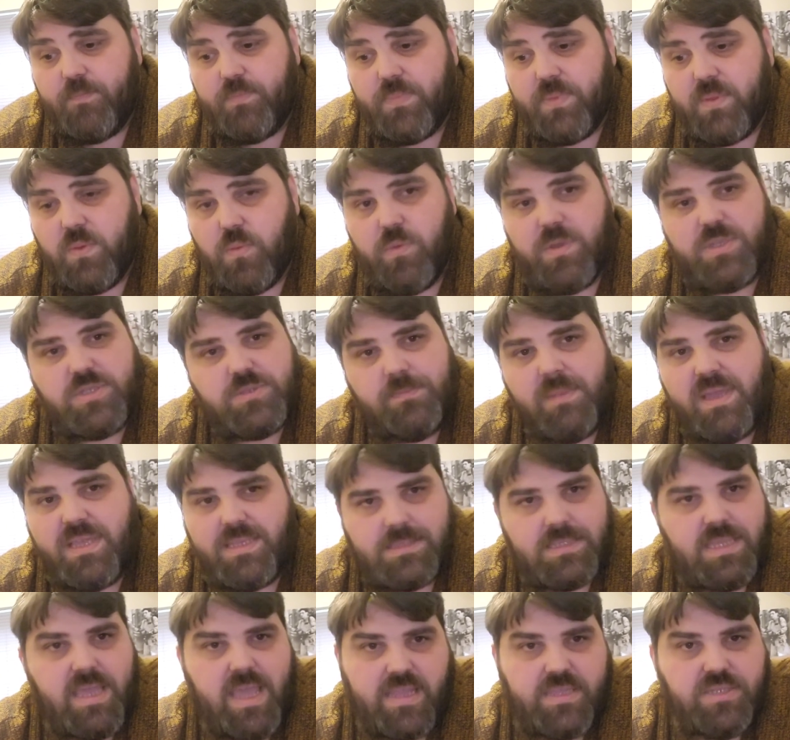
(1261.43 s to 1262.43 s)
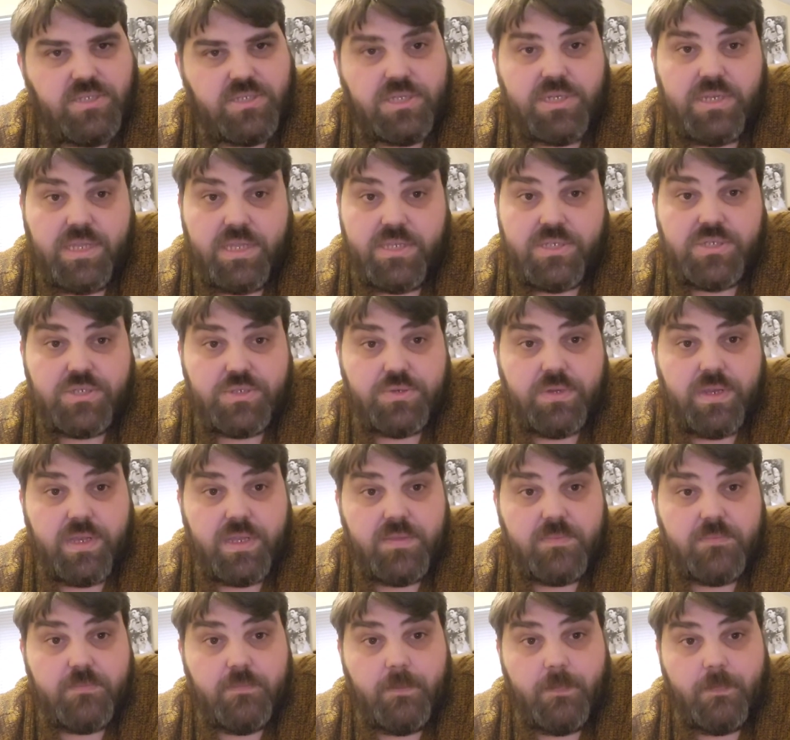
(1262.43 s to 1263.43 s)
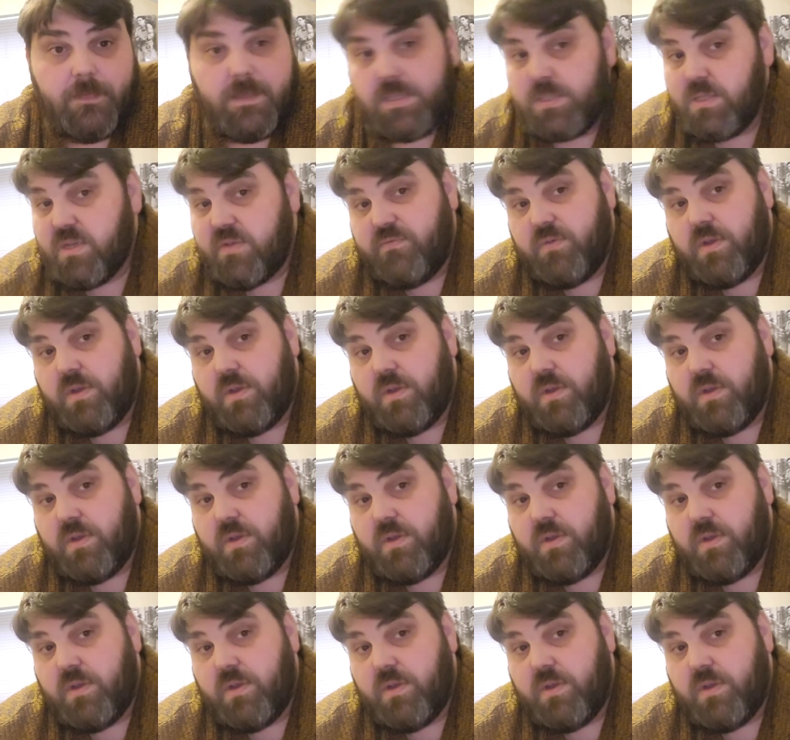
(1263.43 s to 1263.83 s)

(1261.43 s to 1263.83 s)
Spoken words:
which makes it ancient history. It's over